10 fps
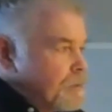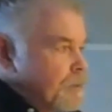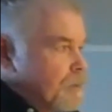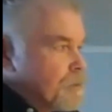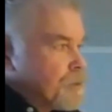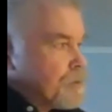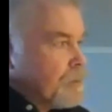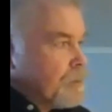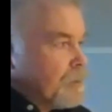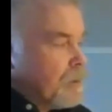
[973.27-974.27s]

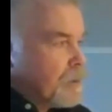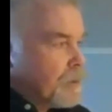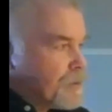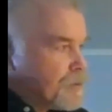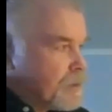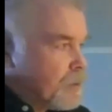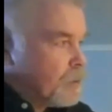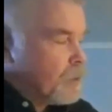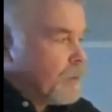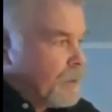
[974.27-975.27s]
there's a
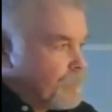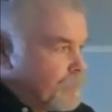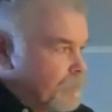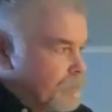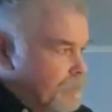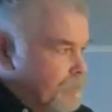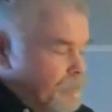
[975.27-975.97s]
considerable effort.